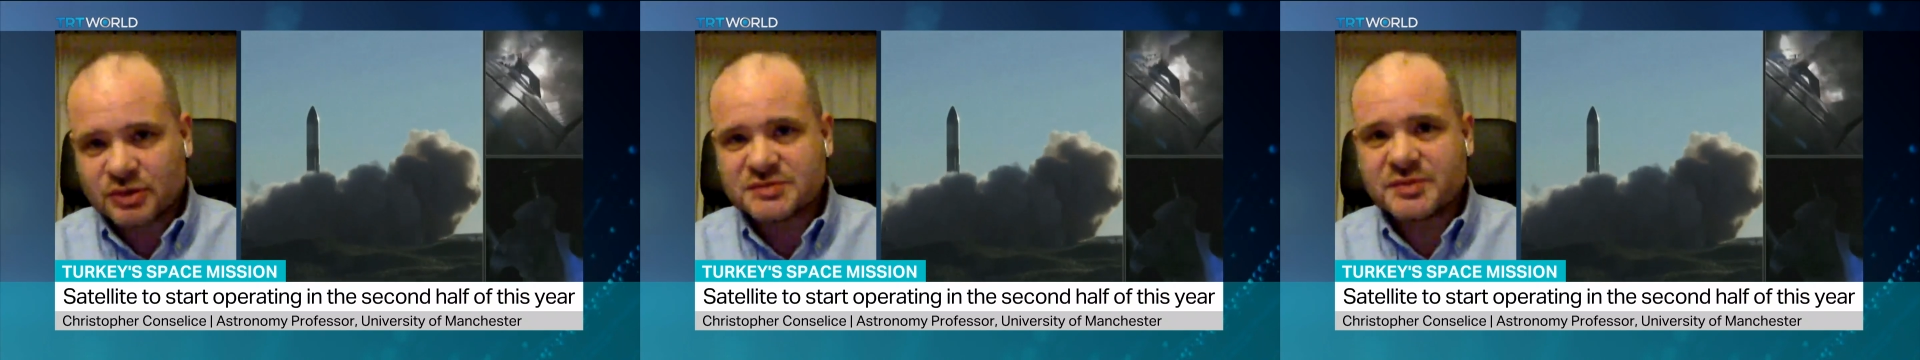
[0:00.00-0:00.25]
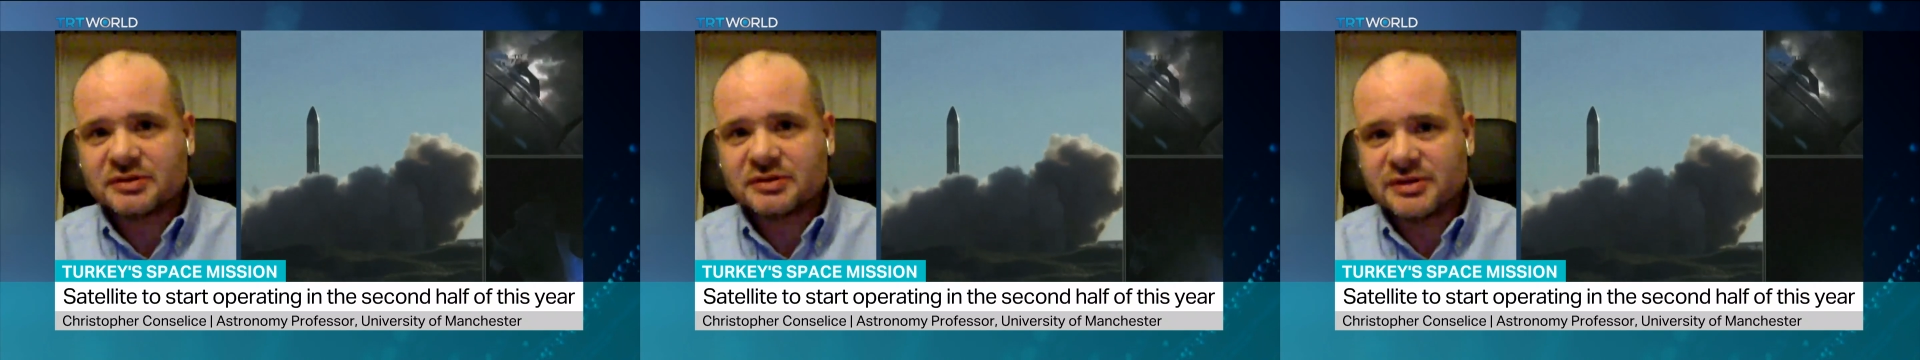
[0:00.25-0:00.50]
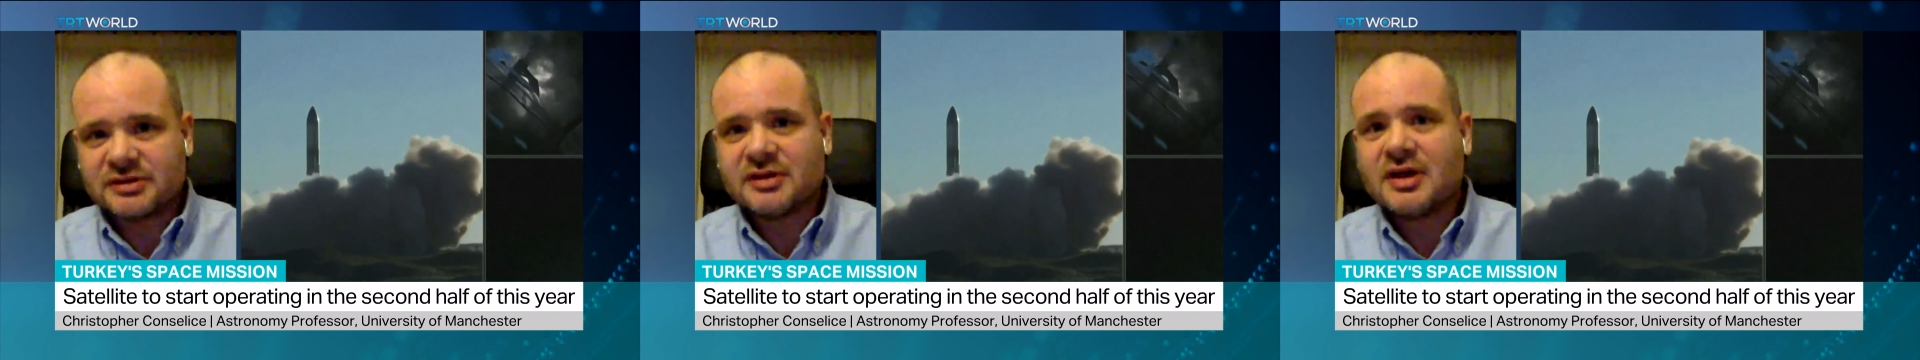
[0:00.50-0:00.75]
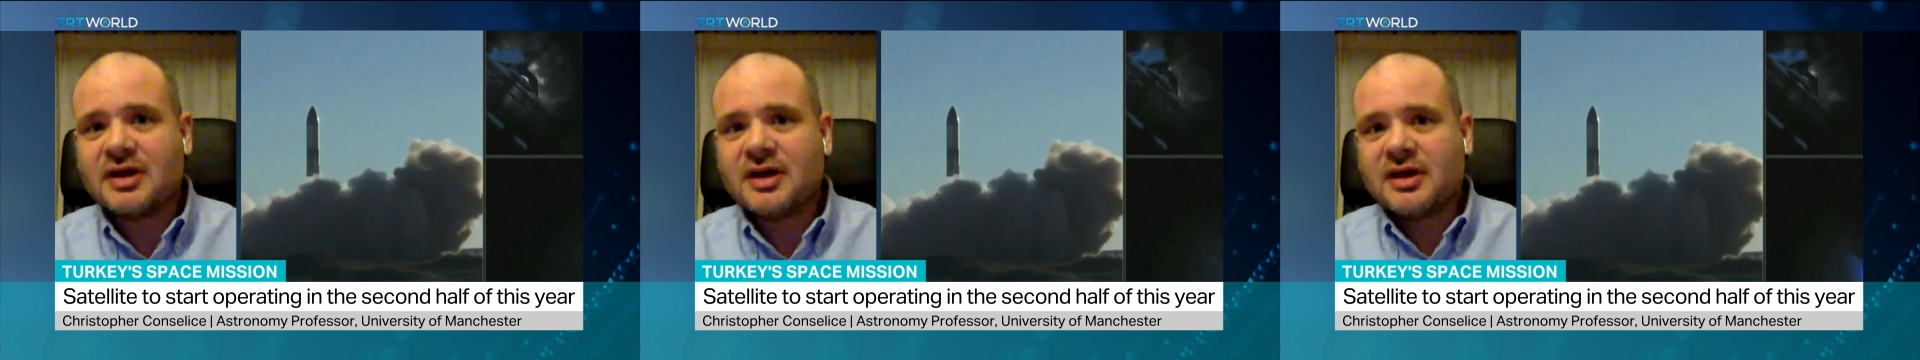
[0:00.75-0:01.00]
or was built
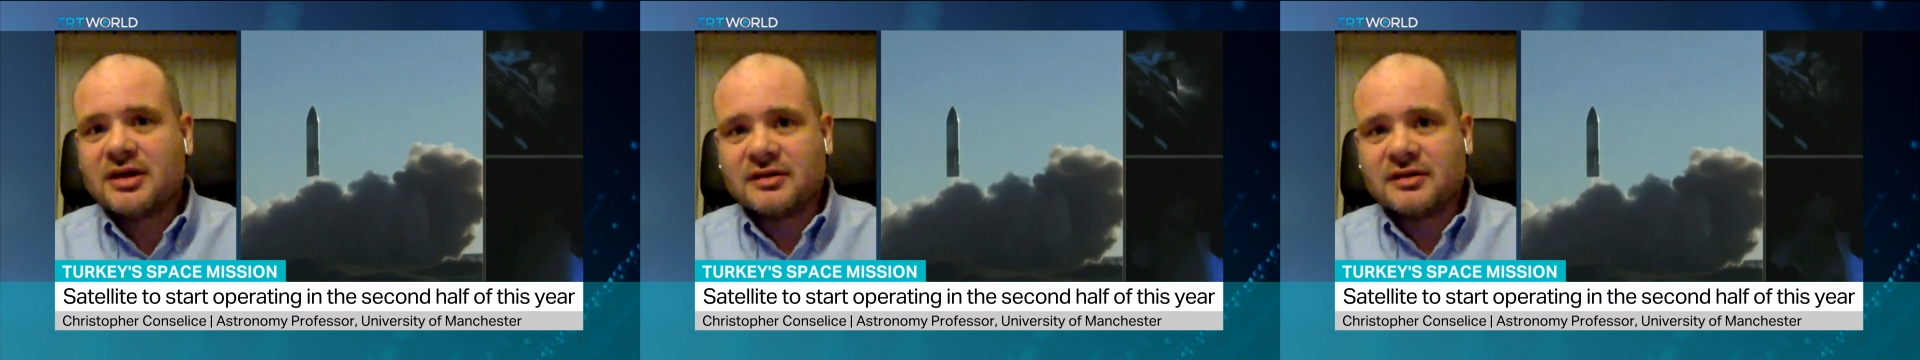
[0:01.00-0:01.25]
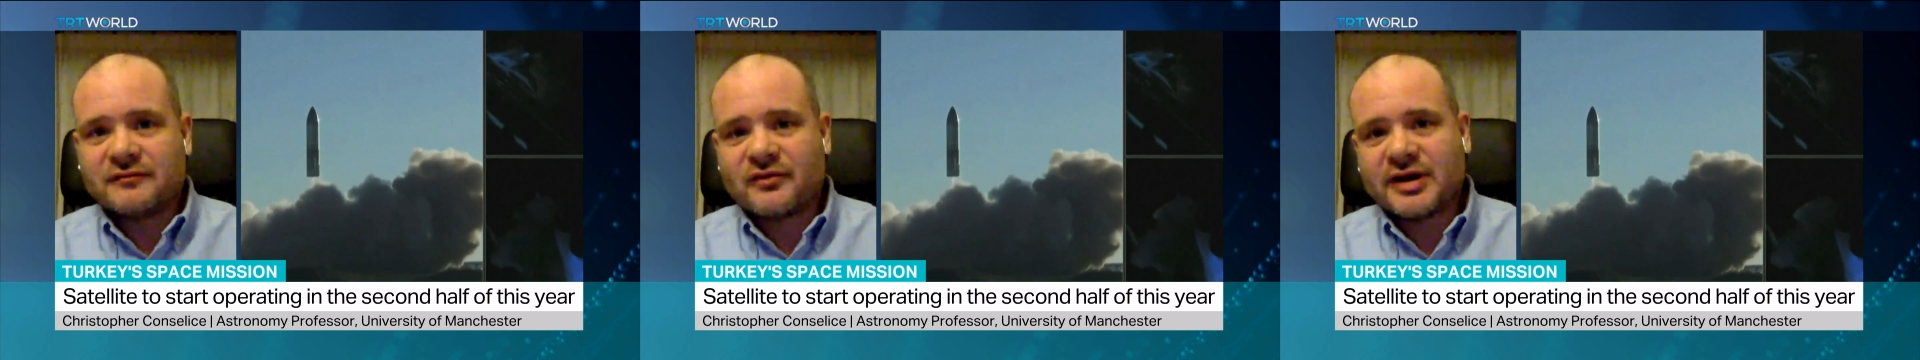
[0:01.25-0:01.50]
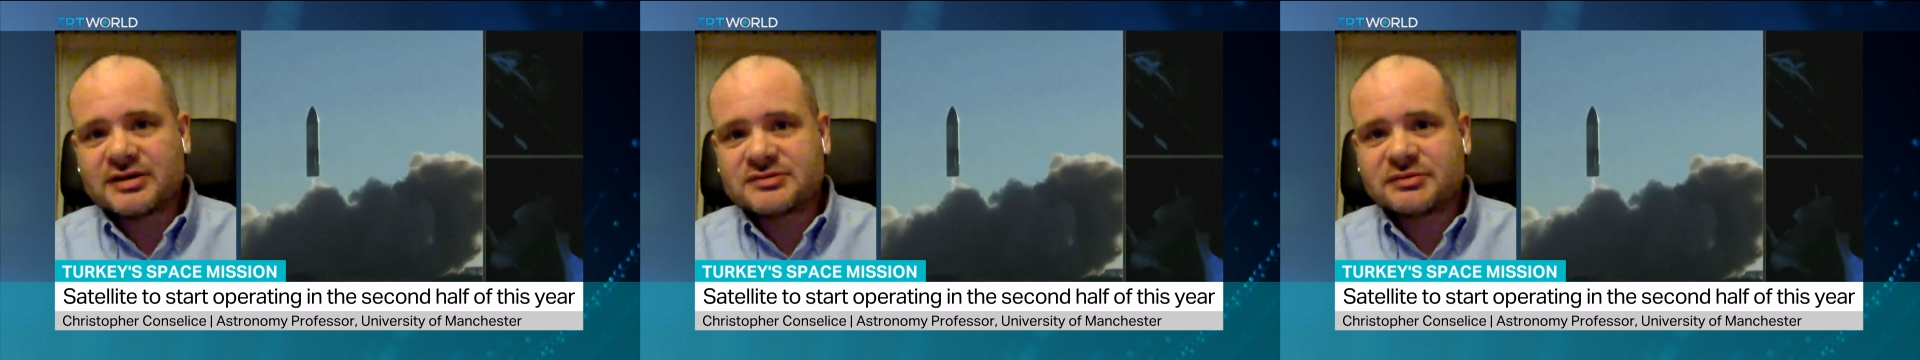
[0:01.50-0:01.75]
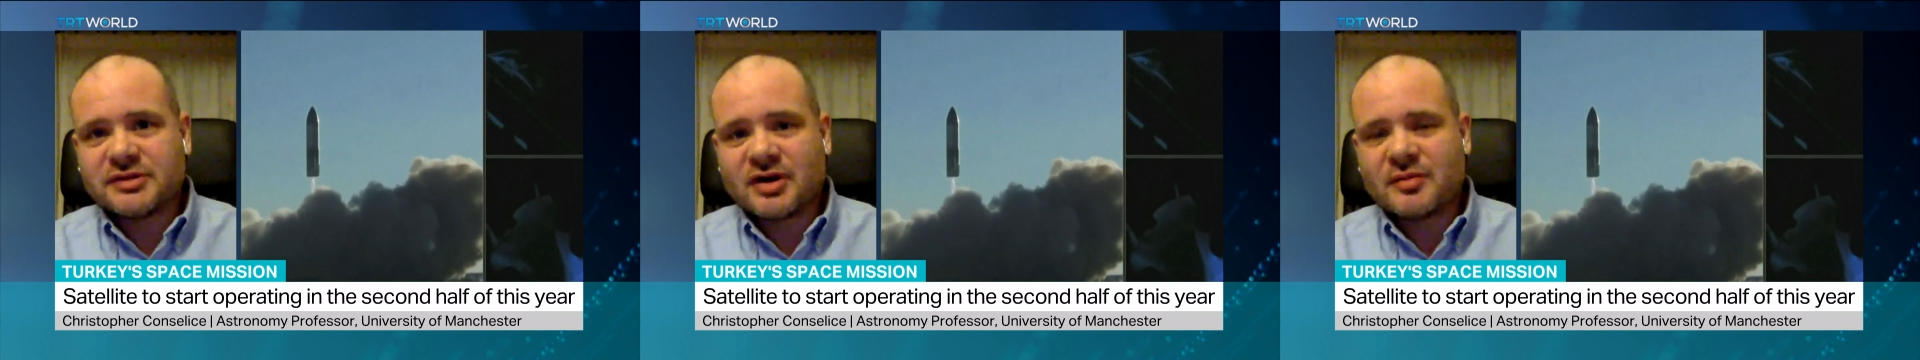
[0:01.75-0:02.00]
in in
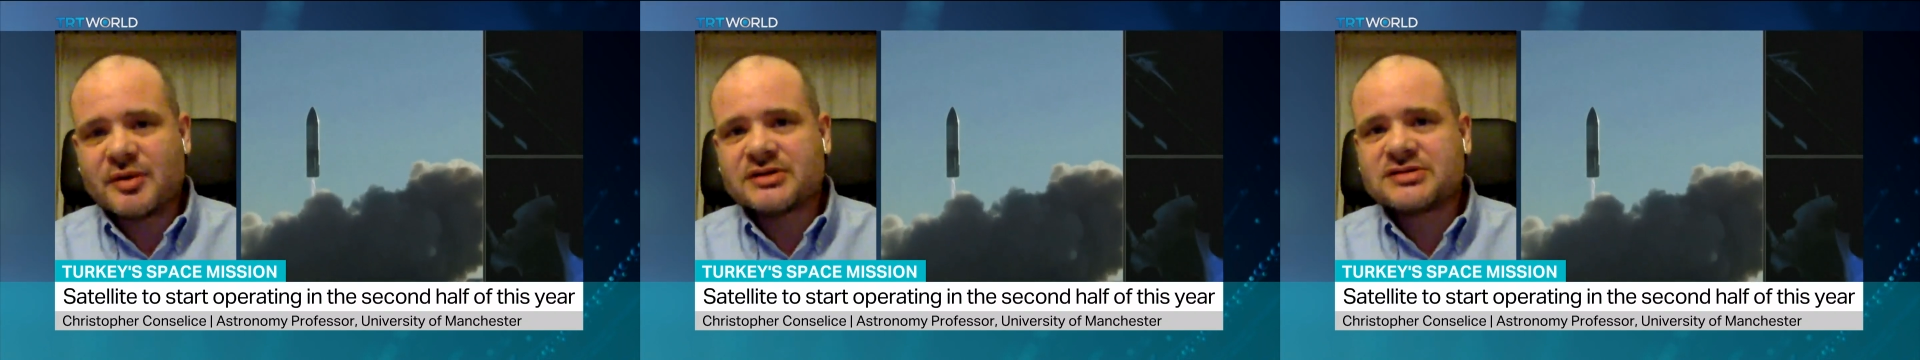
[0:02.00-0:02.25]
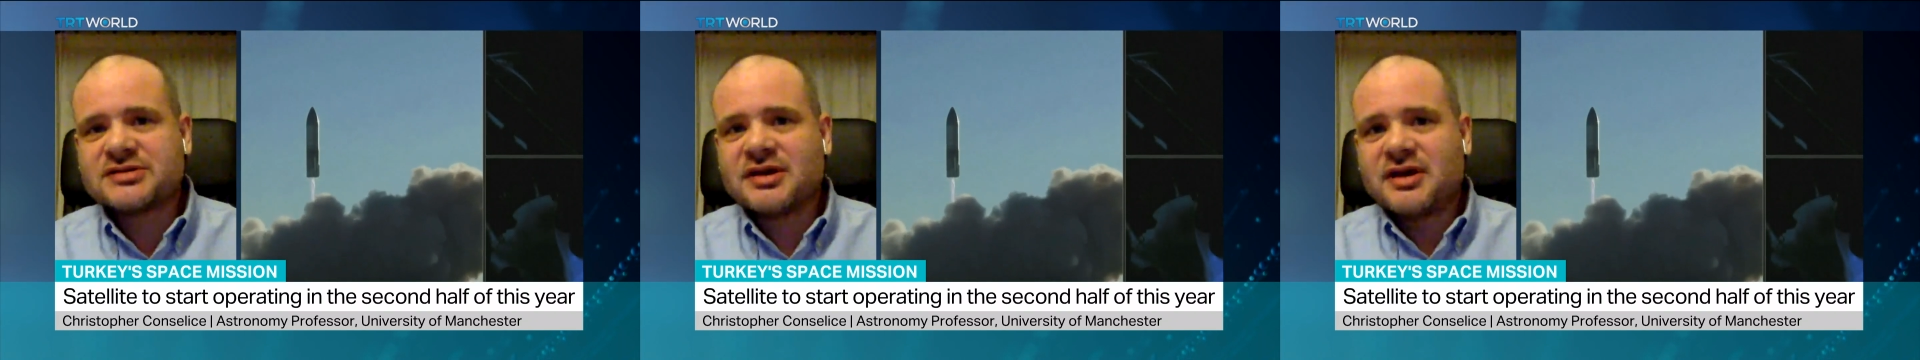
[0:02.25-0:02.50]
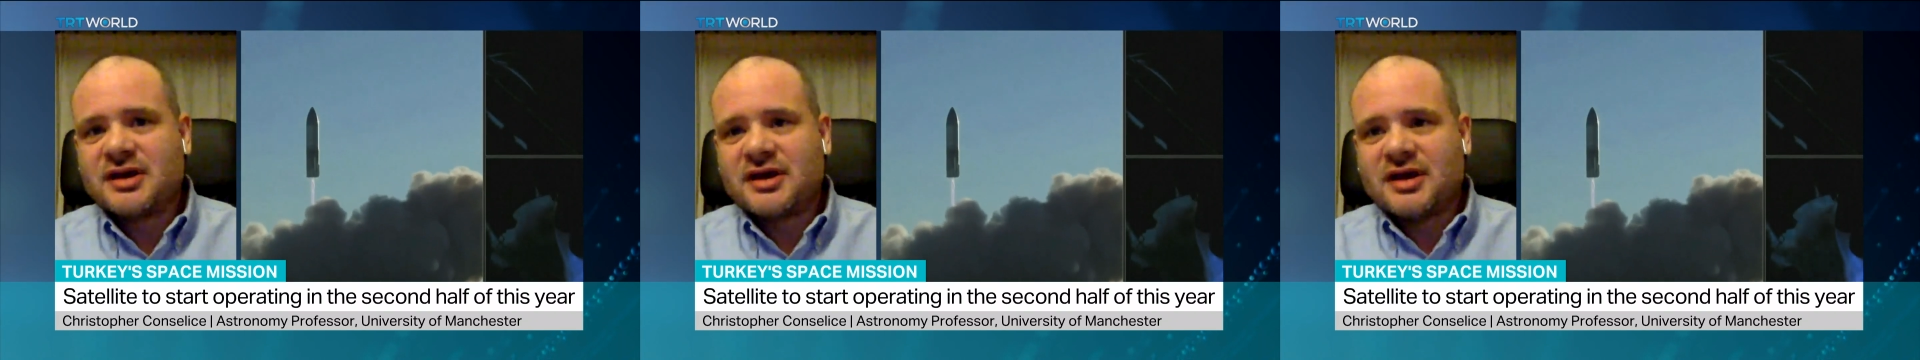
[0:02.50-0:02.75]
France with Airbus.